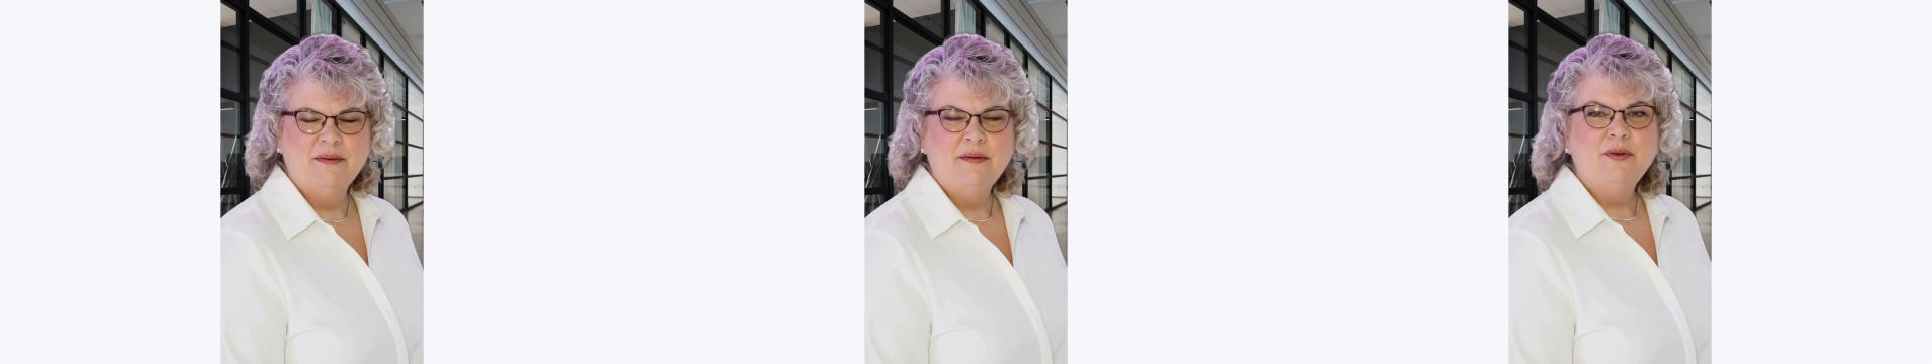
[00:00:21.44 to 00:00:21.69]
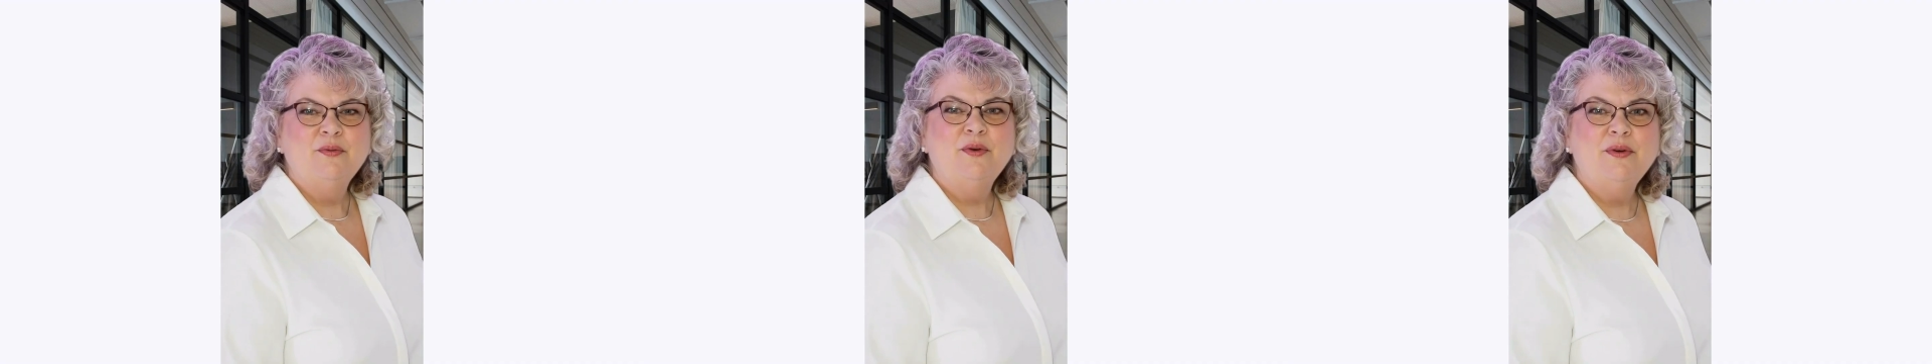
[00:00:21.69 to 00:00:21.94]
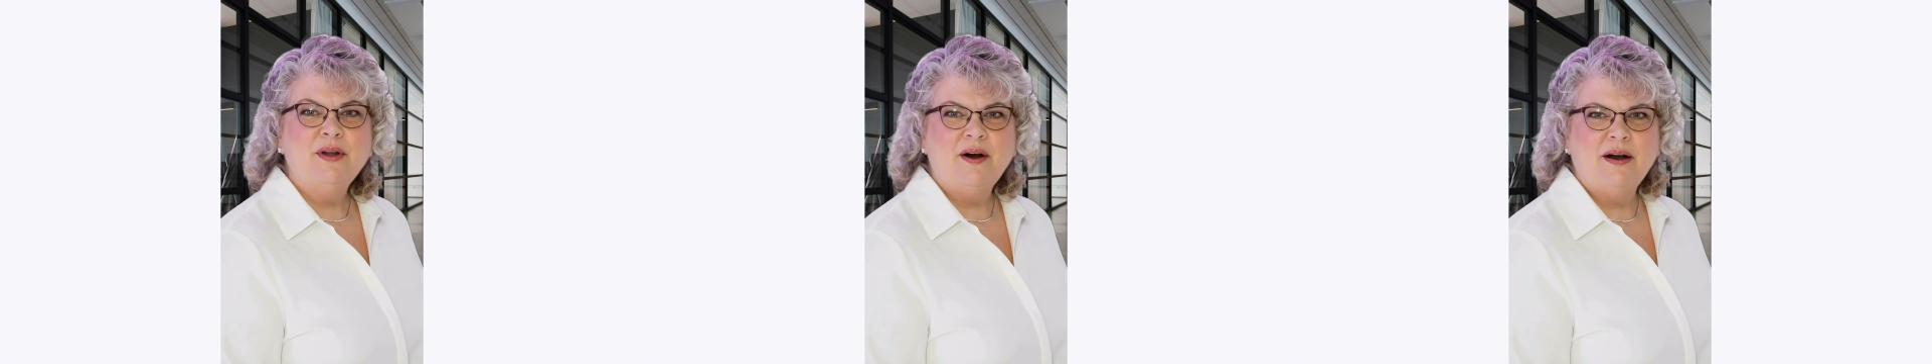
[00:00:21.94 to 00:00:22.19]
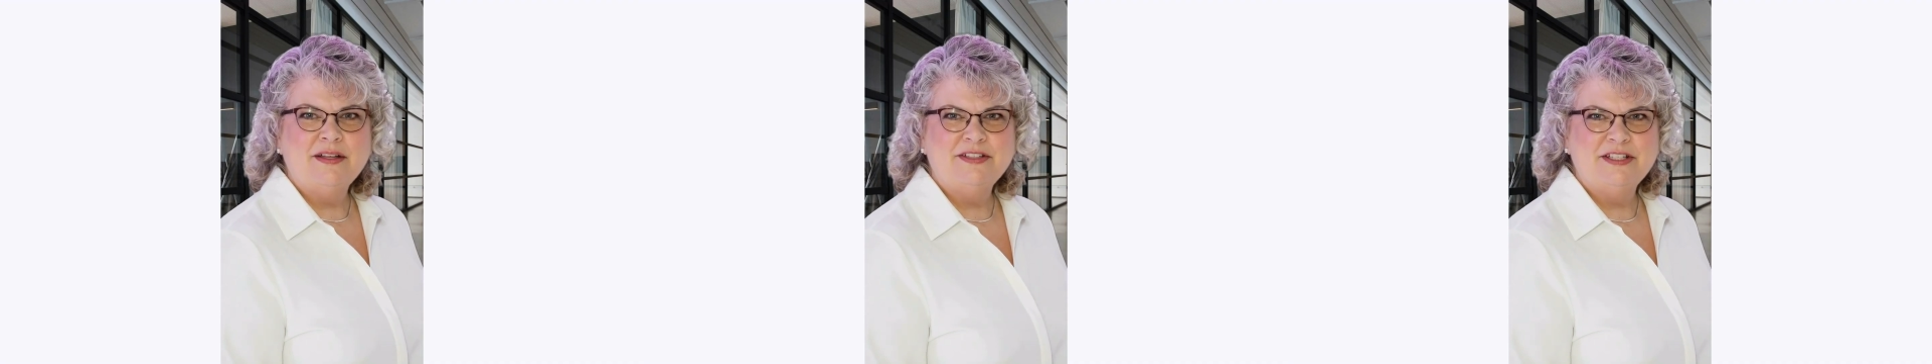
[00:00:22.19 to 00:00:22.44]
The root
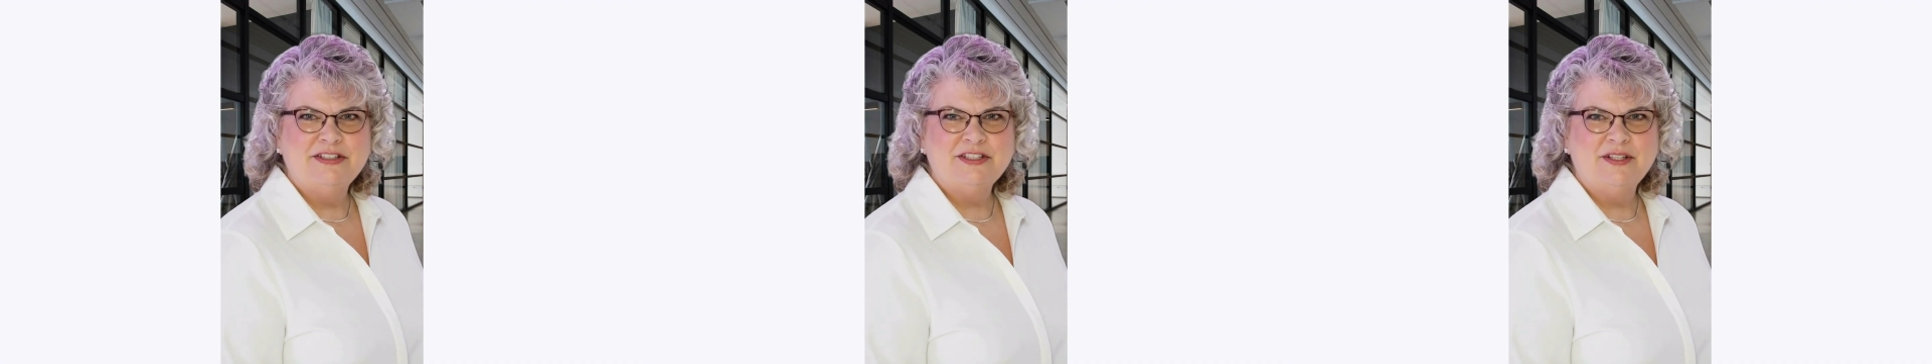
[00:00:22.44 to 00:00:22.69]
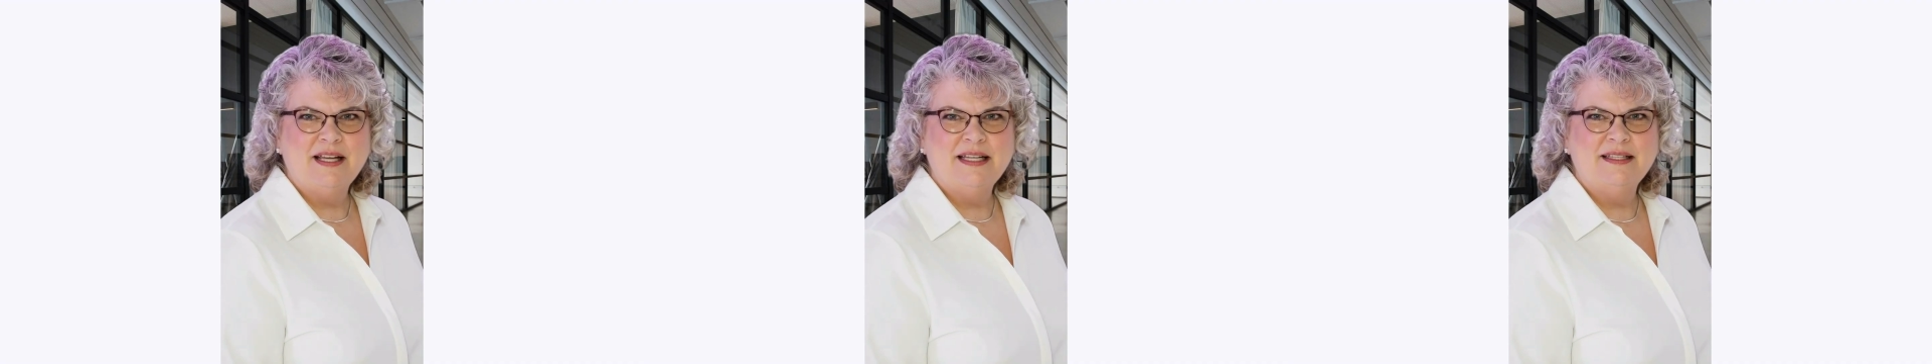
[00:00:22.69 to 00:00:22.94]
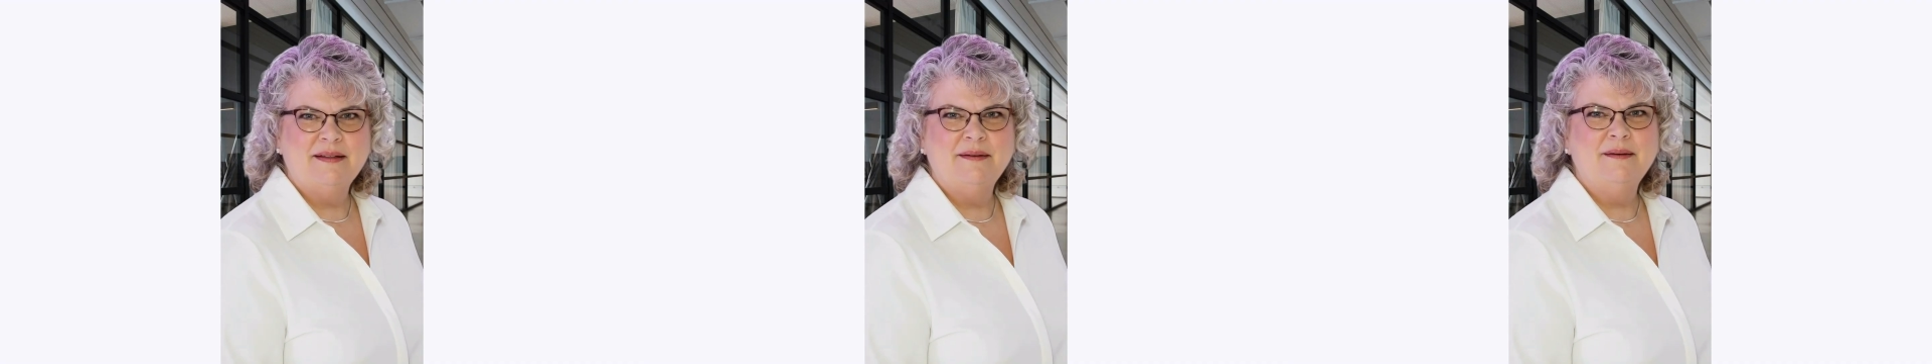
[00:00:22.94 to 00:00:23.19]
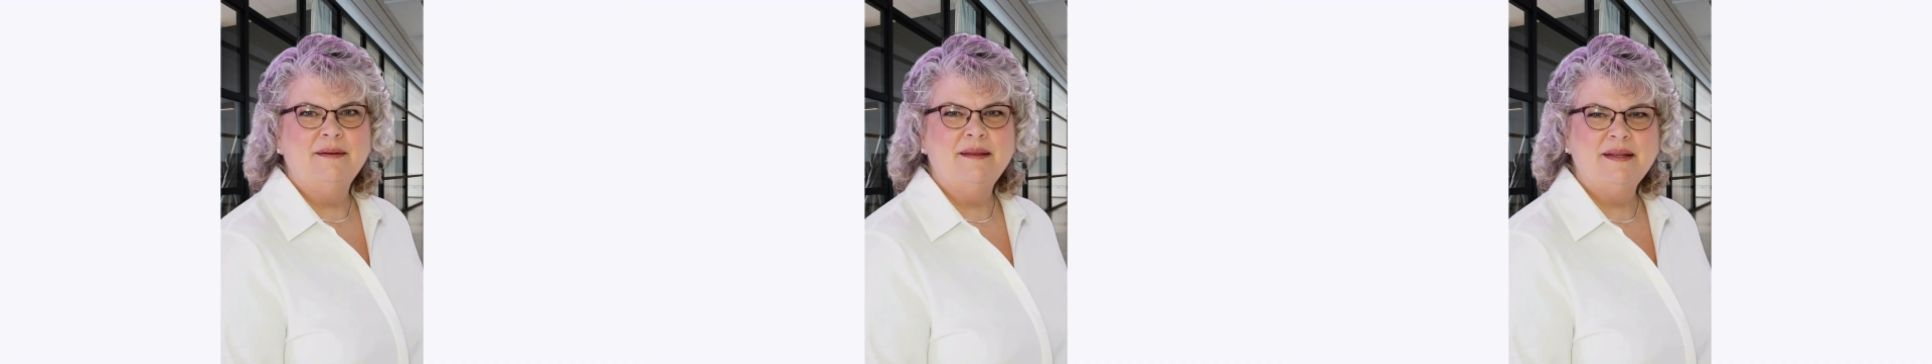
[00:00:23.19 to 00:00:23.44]
cause is delay.
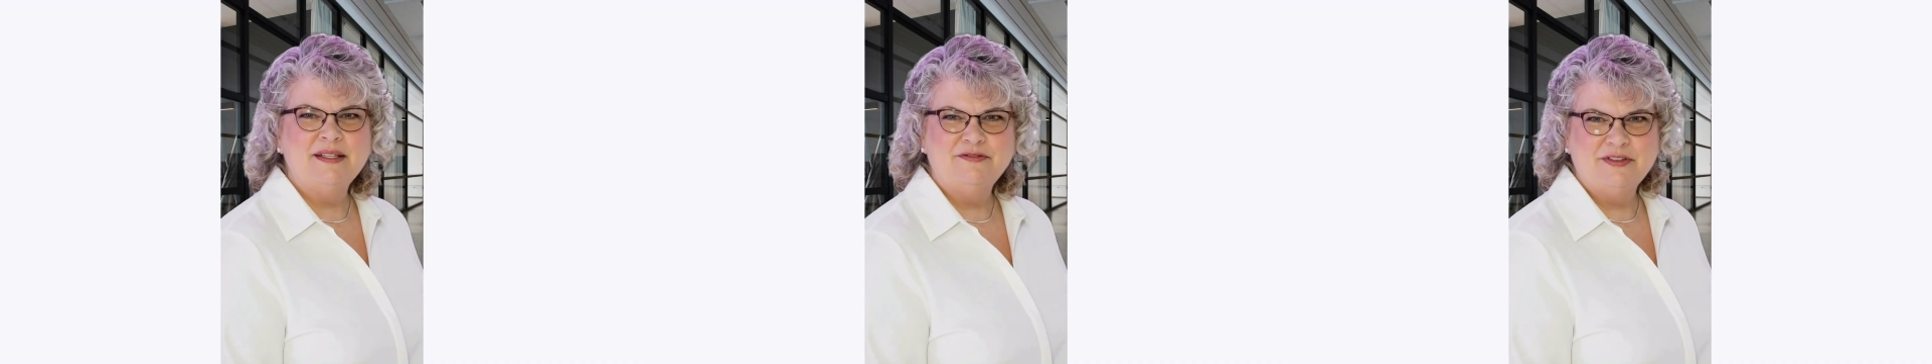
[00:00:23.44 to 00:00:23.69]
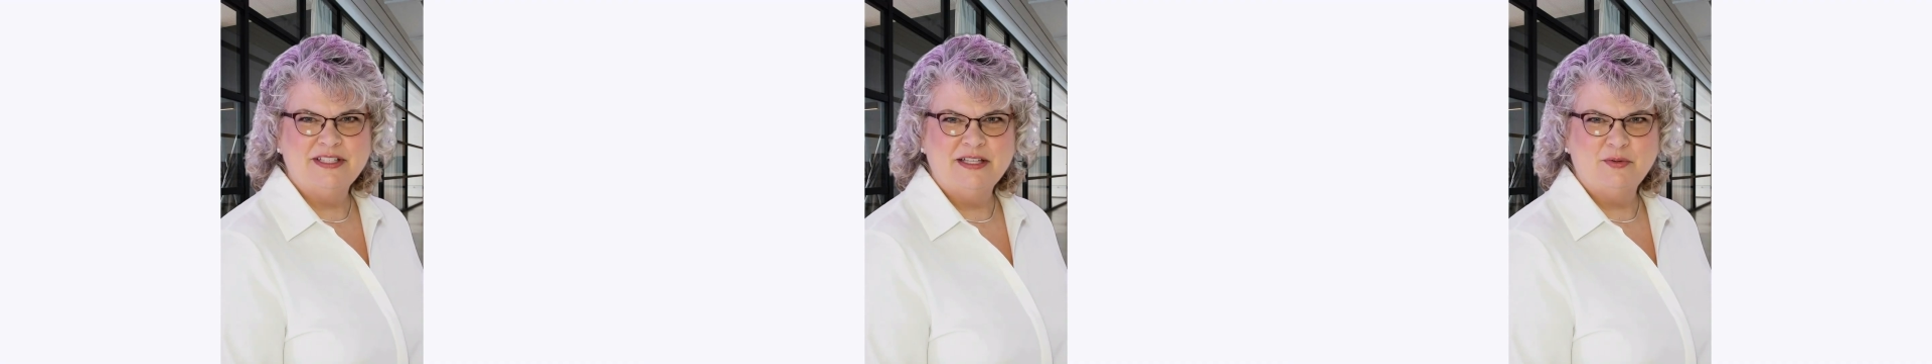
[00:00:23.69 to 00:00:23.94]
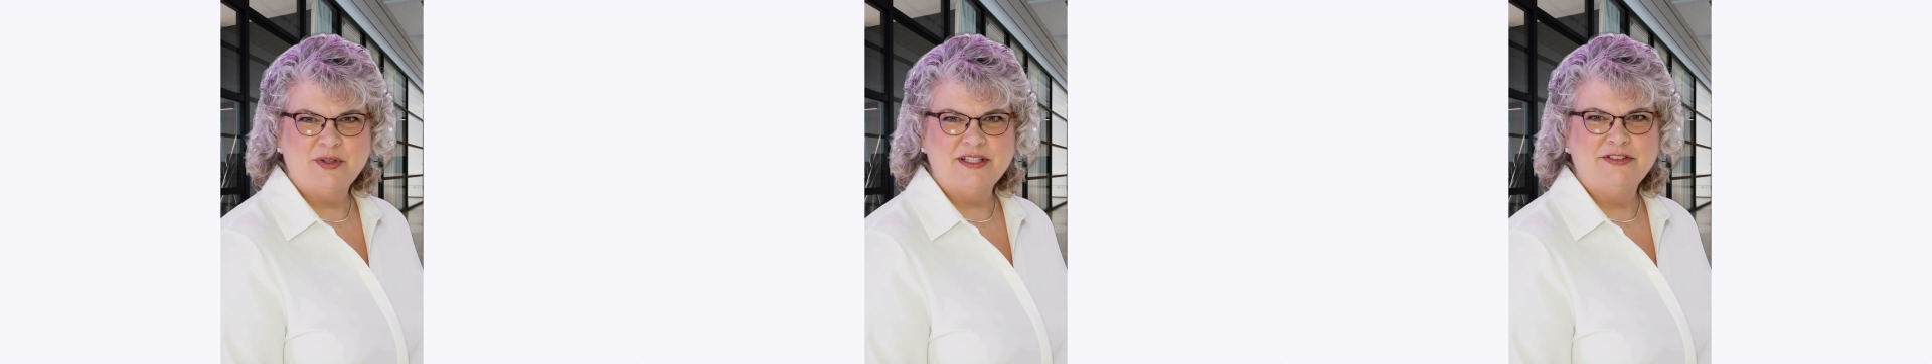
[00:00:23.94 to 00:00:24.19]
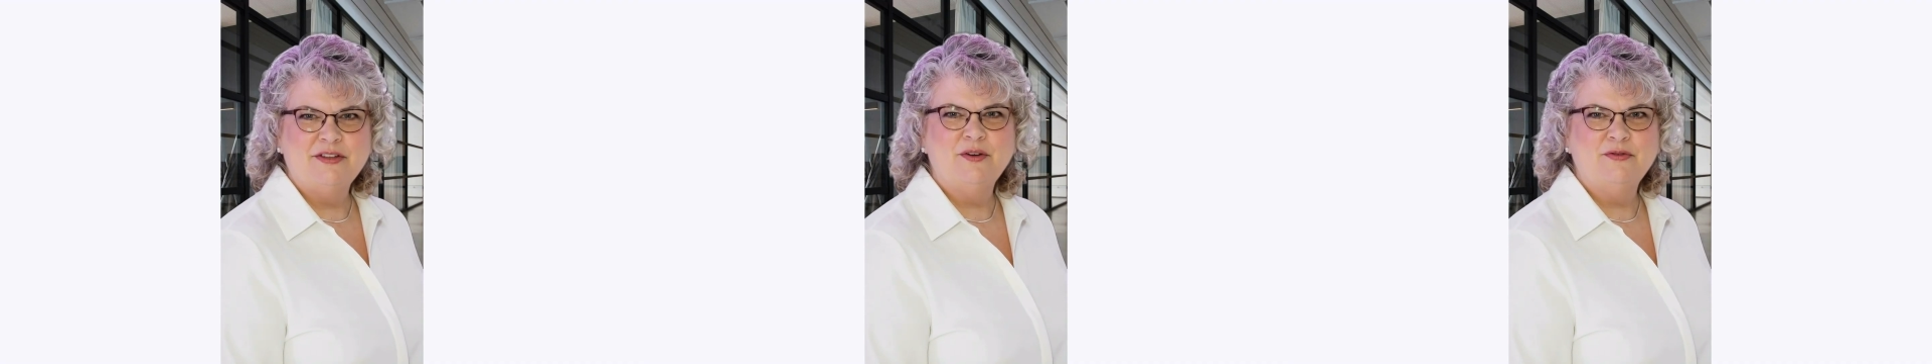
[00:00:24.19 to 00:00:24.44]
If a lead
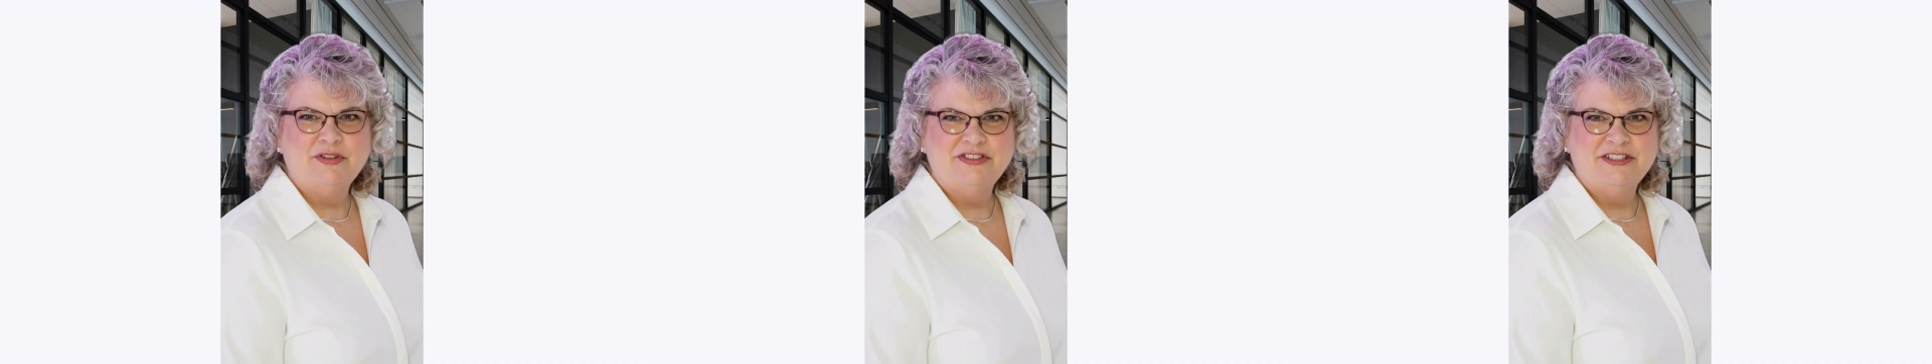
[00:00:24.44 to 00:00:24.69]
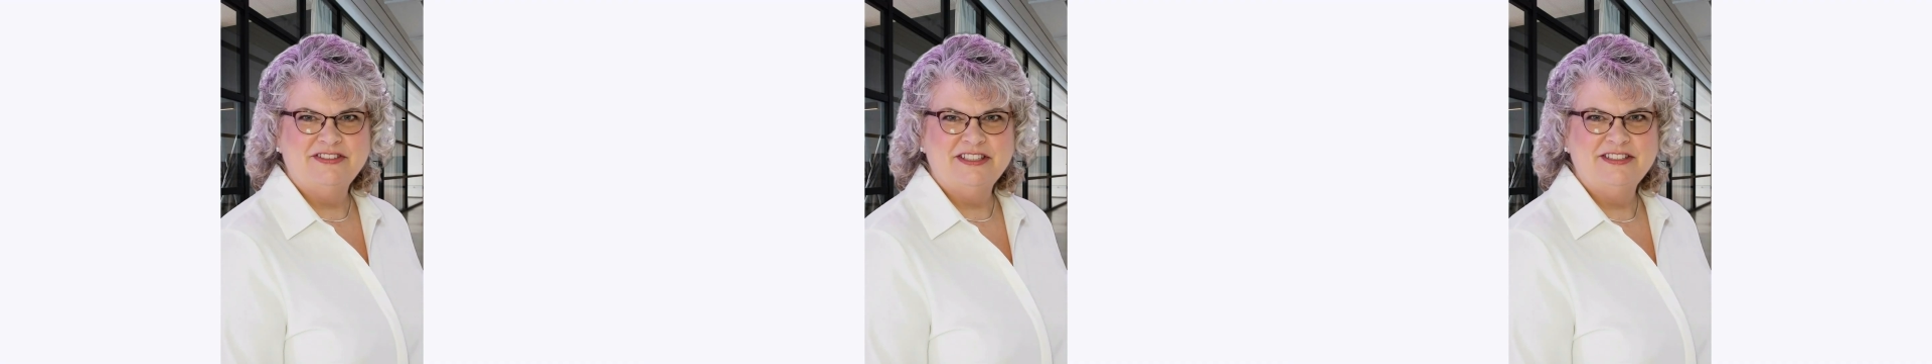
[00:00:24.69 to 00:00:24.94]
waits over 60